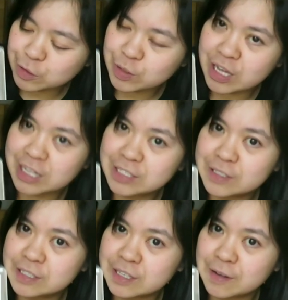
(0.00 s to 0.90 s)
do
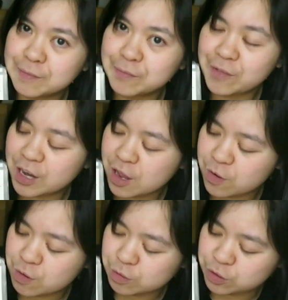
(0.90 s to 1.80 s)
this video,